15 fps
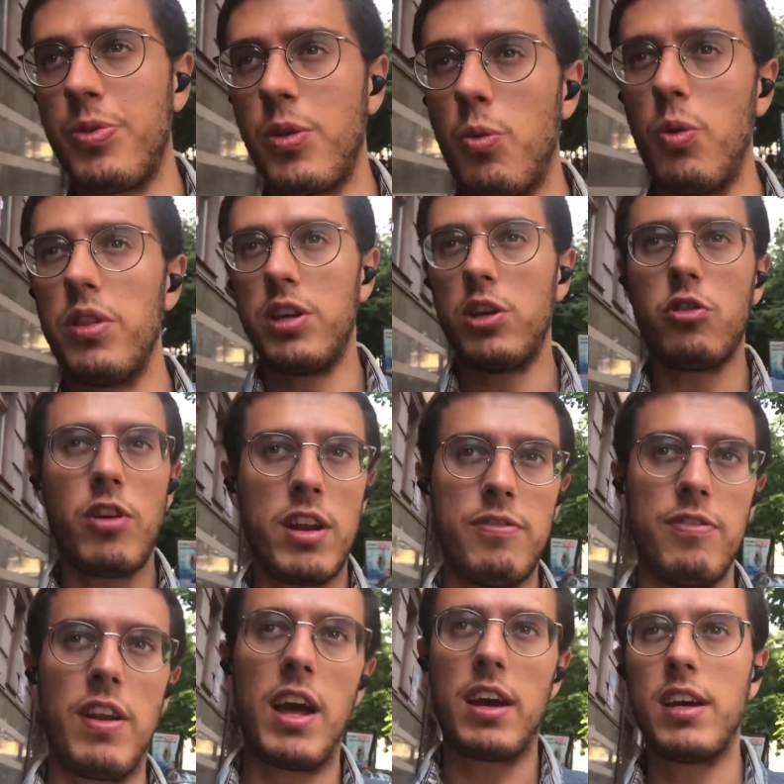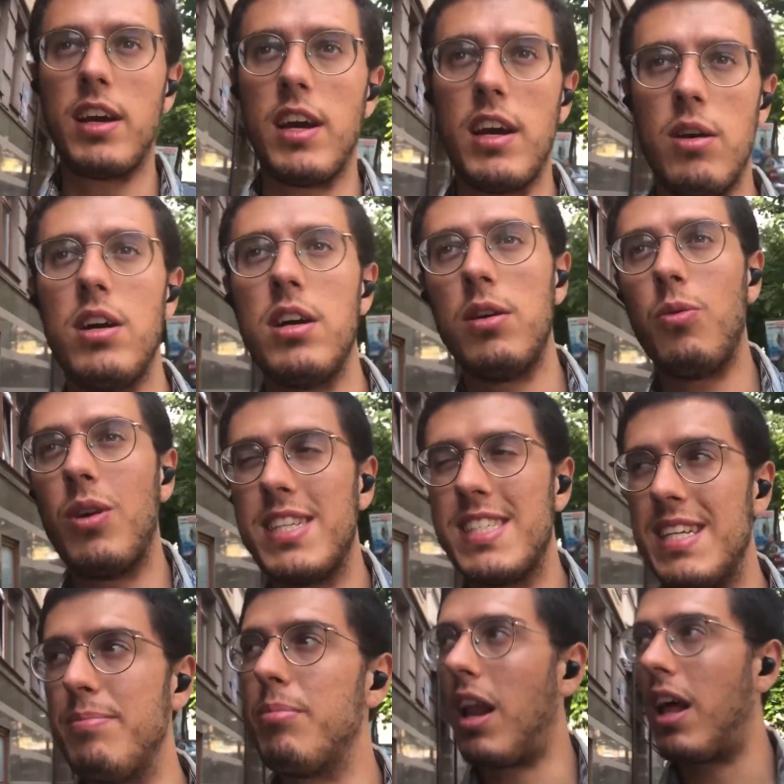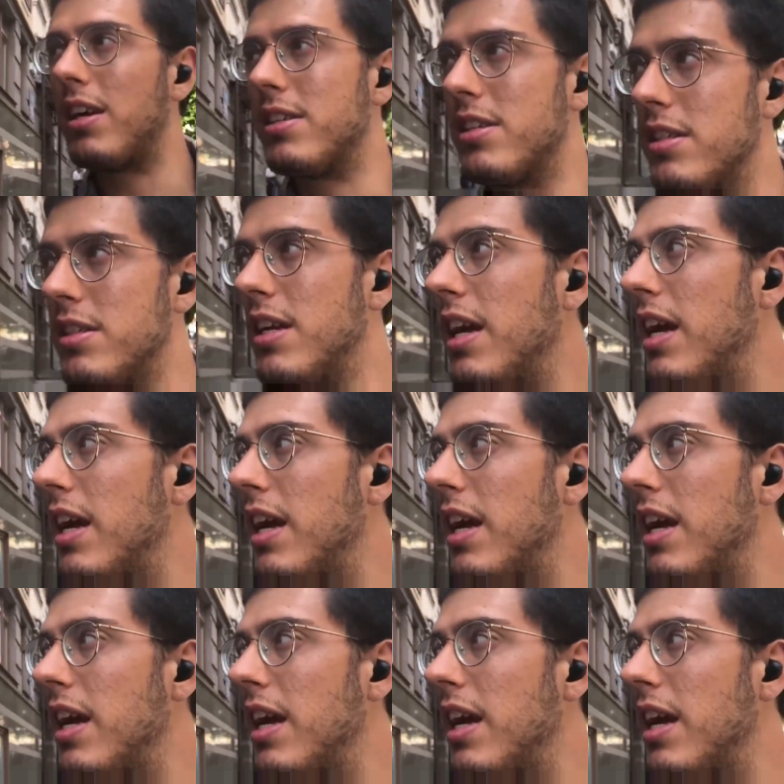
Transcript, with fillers: what the Ukrainian flag, uh, what it symbolises,